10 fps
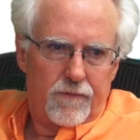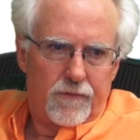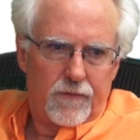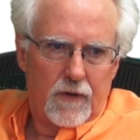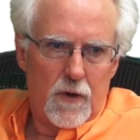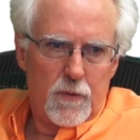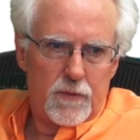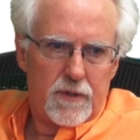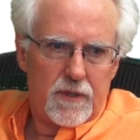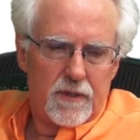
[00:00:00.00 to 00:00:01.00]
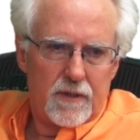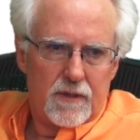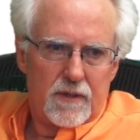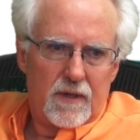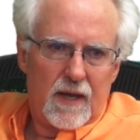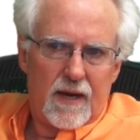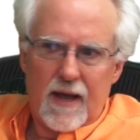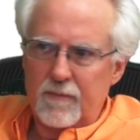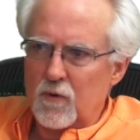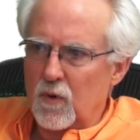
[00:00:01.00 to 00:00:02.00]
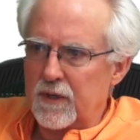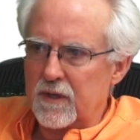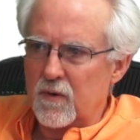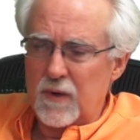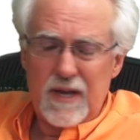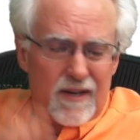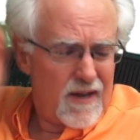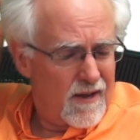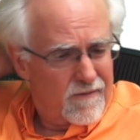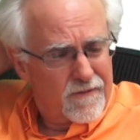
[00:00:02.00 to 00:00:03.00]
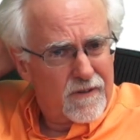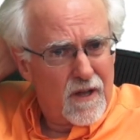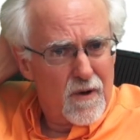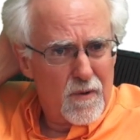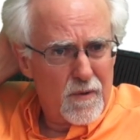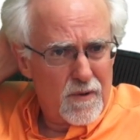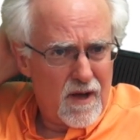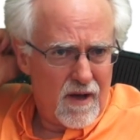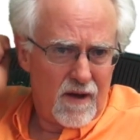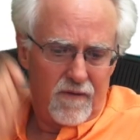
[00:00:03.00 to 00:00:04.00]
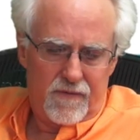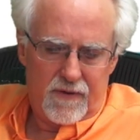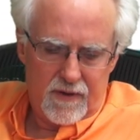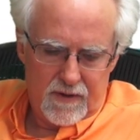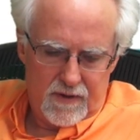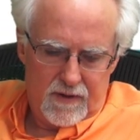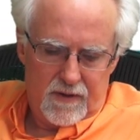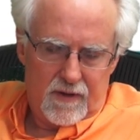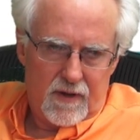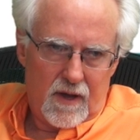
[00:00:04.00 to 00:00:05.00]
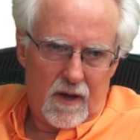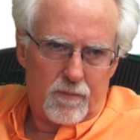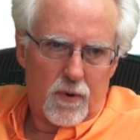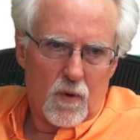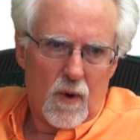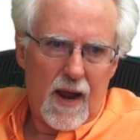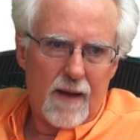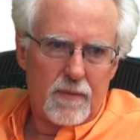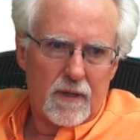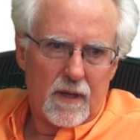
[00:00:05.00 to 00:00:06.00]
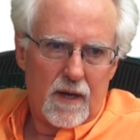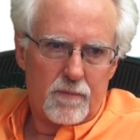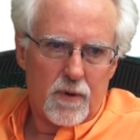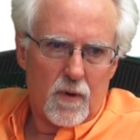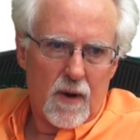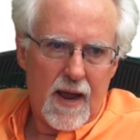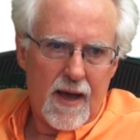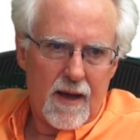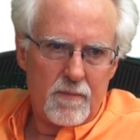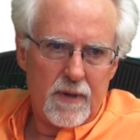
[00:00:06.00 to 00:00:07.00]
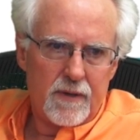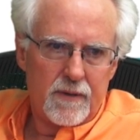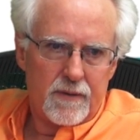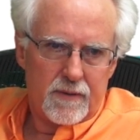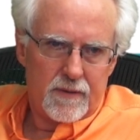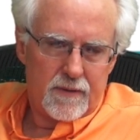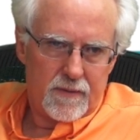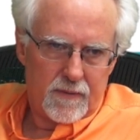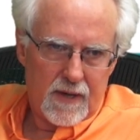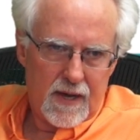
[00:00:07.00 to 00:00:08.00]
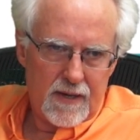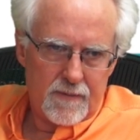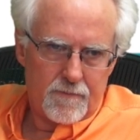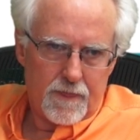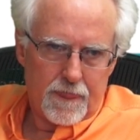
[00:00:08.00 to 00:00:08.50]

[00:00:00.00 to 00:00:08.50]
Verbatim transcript: float, and I'm going to create a float of a uh, parabola, parab, Okay.